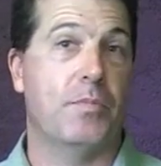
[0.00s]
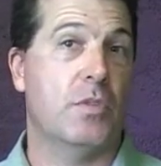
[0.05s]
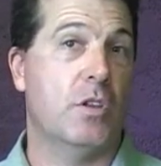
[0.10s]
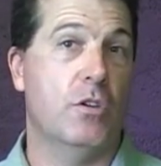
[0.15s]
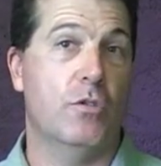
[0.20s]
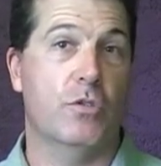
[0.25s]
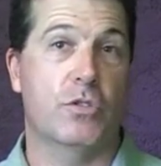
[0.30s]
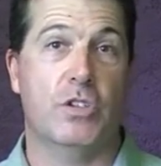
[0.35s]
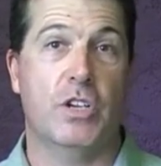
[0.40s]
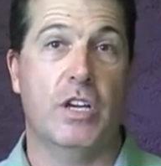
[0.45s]

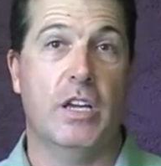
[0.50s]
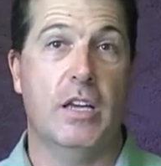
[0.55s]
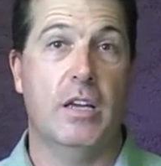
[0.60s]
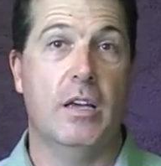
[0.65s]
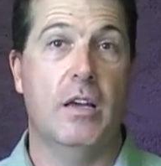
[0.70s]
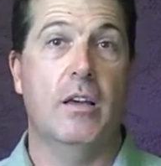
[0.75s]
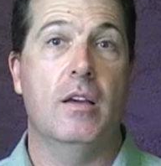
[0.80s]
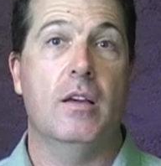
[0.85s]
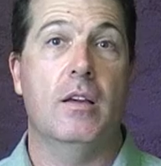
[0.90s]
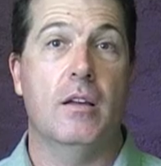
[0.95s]
you'll see
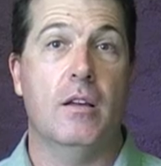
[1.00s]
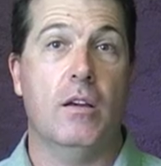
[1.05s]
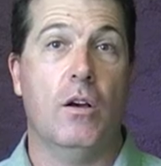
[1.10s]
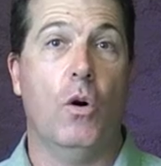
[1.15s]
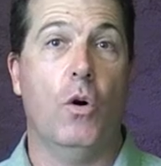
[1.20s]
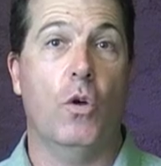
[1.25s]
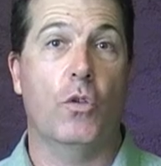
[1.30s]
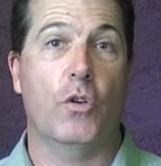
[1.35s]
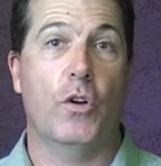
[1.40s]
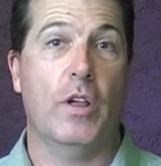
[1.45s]

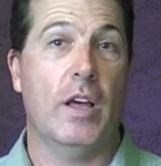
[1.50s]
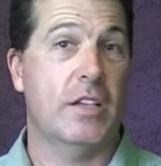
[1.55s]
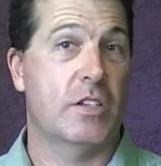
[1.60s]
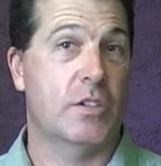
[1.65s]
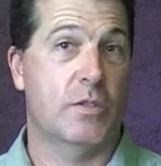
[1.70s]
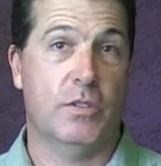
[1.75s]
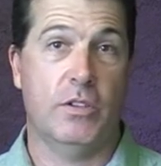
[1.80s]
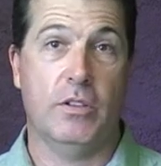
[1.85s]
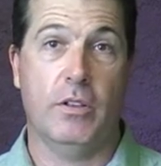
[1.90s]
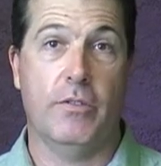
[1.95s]
all through
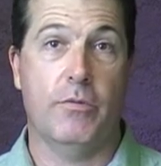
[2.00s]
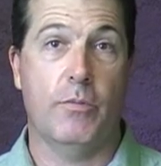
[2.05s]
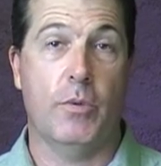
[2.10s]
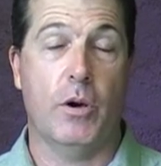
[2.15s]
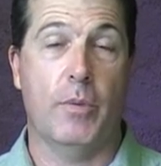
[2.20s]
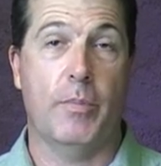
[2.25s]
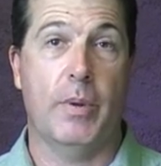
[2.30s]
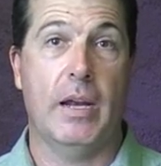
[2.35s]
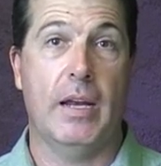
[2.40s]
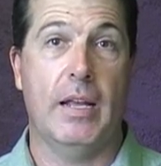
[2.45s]
that's delivered by
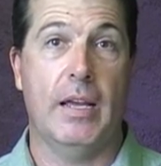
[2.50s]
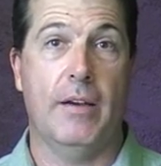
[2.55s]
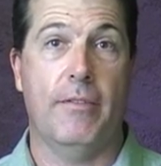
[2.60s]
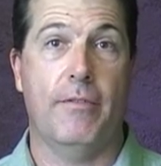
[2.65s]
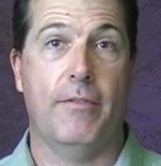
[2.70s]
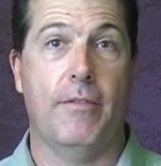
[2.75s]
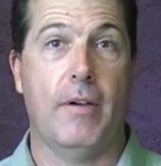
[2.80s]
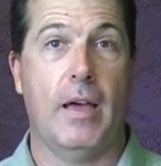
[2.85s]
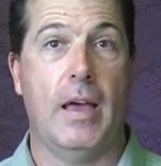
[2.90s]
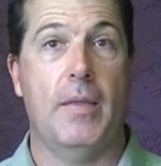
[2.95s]
PDF,